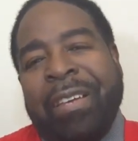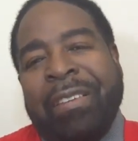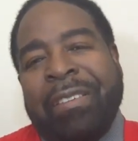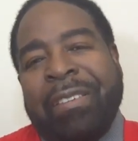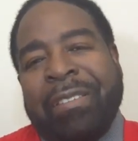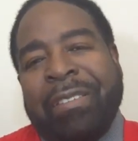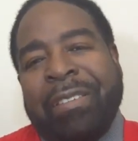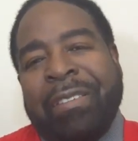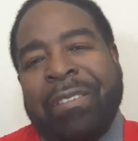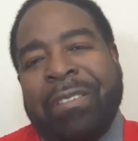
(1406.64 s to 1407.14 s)

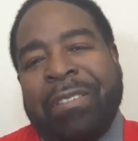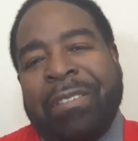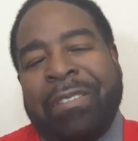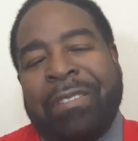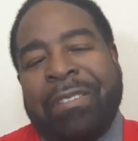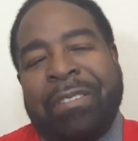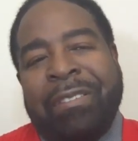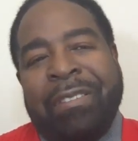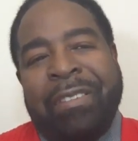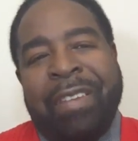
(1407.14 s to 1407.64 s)
sort of
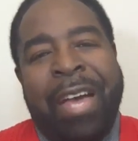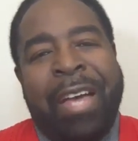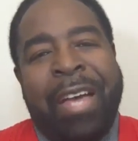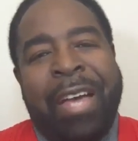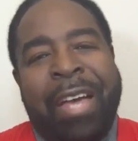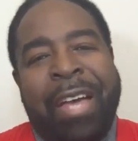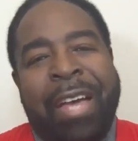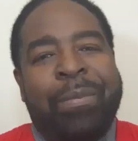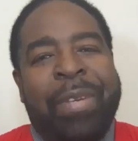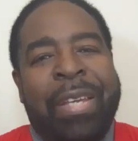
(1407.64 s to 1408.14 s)

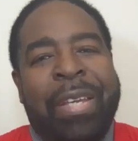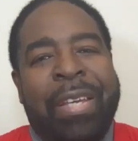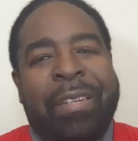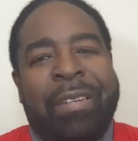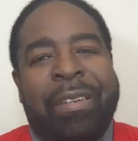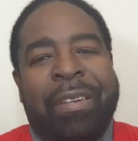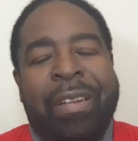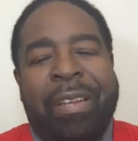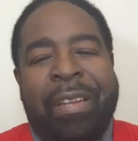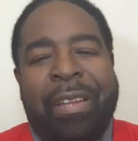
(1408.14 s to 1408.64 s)
snatched me
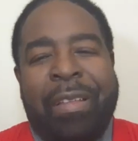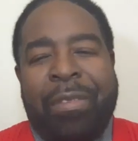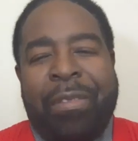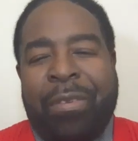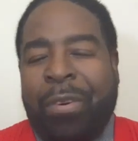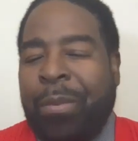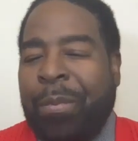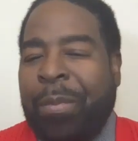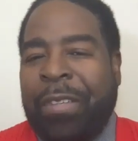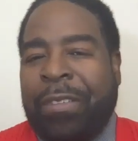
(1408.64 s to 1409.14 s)
and
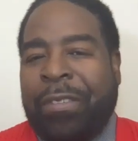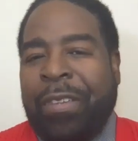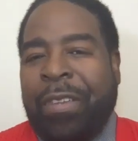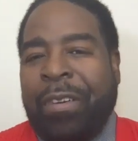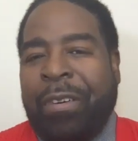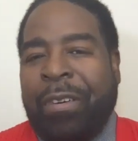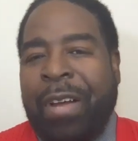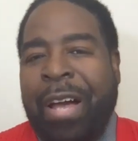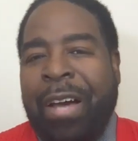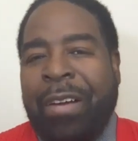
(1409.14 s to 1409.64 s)
threw me to the
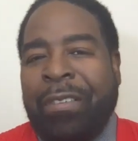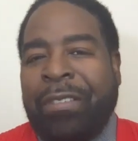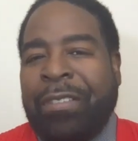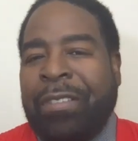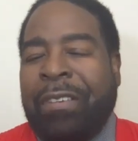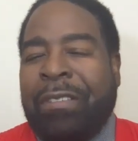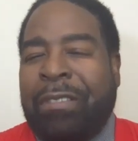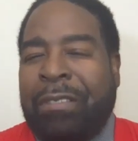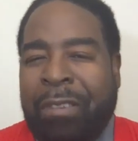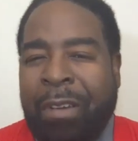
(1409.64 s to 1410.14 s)
ground and
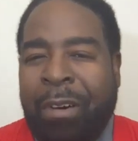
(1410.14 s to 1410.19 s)
said,